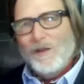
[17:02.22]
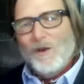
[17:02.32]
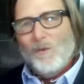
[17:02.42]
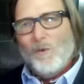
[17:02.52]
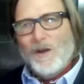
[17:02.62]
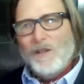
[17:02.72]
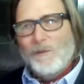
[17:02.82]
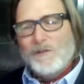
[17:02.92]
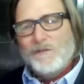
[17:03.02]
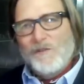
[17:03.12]
one of the
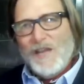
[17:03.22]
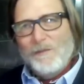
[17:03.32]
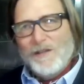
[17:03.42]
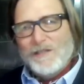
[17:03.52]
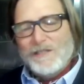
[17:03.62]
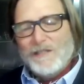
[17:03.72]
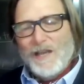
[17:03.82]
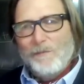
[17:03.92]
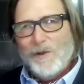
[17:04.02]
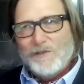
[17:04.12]
most famous
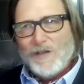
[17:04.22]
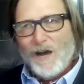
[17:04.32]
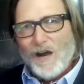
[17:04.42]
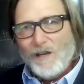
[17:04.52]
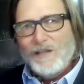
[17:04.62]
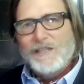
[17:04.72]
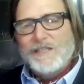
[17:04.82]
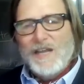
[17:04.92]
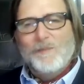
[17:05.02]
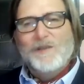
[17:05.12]
and most ugly
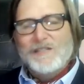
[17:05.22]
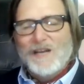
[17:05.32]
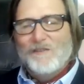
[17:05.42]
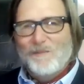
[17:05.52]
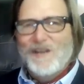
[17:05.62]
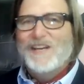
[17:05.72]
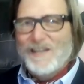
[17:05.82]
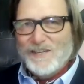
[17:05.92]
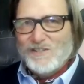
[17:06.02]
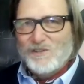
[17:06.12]
statements ever made in
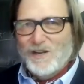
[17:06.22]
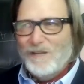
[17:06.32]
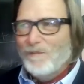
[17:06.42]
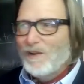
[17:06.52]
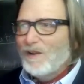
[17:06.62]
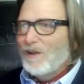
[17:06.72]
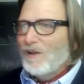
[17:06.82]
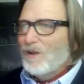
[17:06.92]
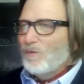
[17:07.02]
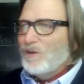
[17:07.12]
history,
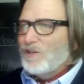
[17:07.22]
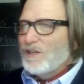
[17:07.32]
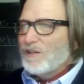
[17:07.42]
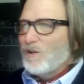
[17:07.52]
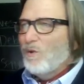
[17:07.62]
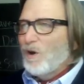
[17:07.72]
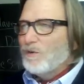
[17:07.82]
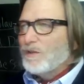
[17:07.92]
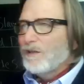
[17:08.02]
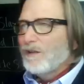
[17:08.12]
which is,
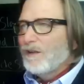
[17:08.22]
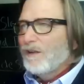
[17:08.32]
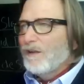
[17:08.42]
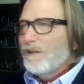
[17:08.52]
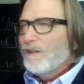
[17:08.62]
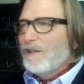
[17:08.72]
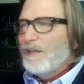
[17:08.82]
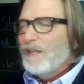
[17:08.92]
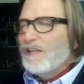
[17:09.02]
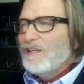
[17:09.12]
quote,
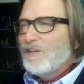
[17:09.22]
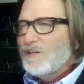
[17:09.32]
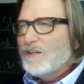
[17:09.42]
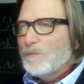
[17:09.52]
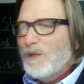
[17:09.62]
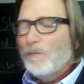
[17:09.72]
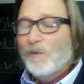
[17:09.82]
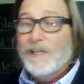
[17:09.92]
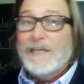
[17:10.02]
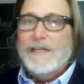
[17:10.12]
the indigenous people,
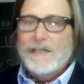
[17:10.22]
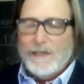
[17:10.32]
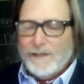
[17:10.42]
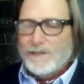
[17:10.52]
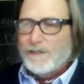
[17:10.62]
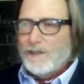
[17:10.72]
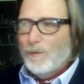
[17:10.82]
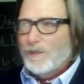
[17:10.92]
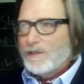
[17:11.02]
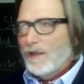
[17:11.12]
the Indians, as he
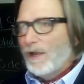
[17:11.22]
would say,